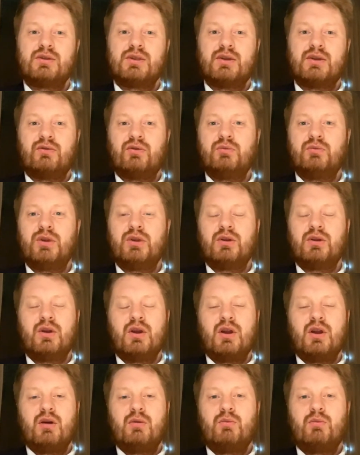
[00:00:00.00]
there will be
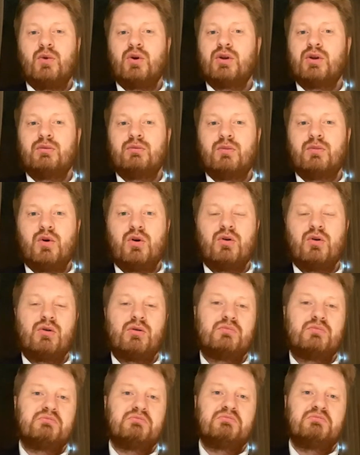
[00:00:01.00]
more and more